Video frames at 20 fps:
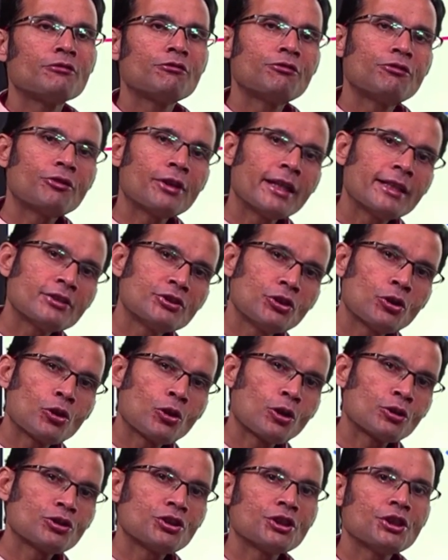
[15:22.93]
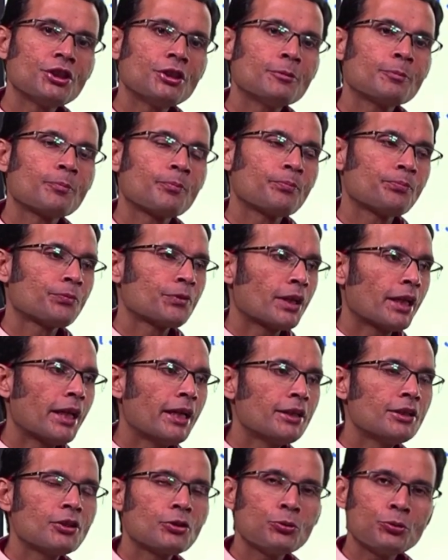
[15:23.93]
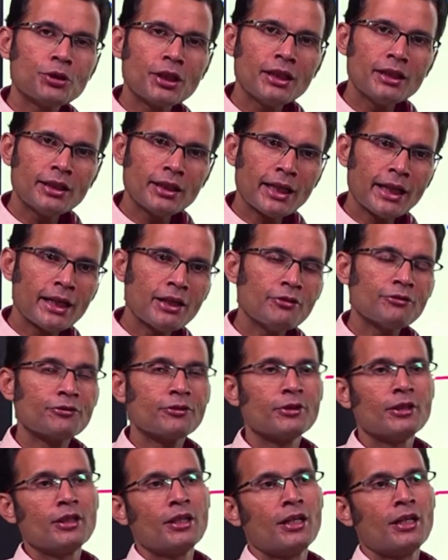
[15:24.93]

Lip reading: phraseology in routine life